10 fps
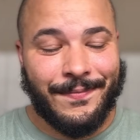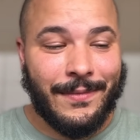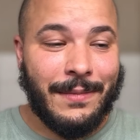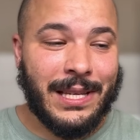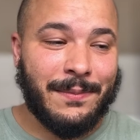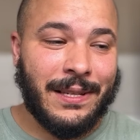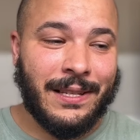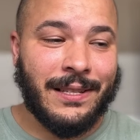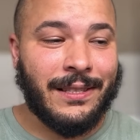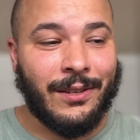makes
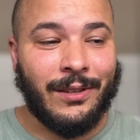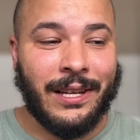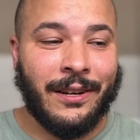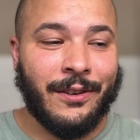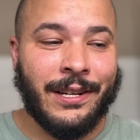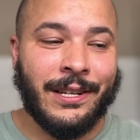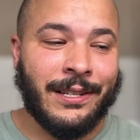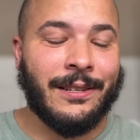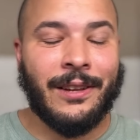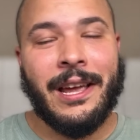me a little angry,
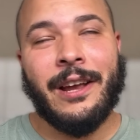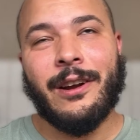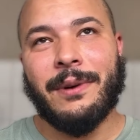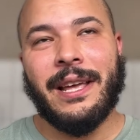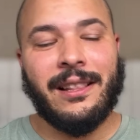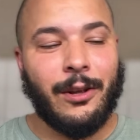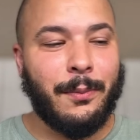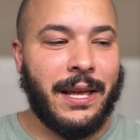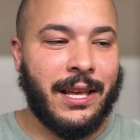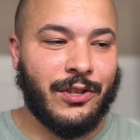and not angry, but a little
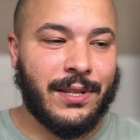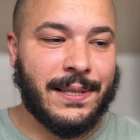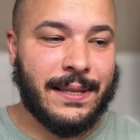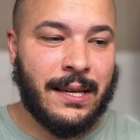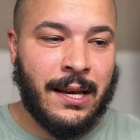bit anxious.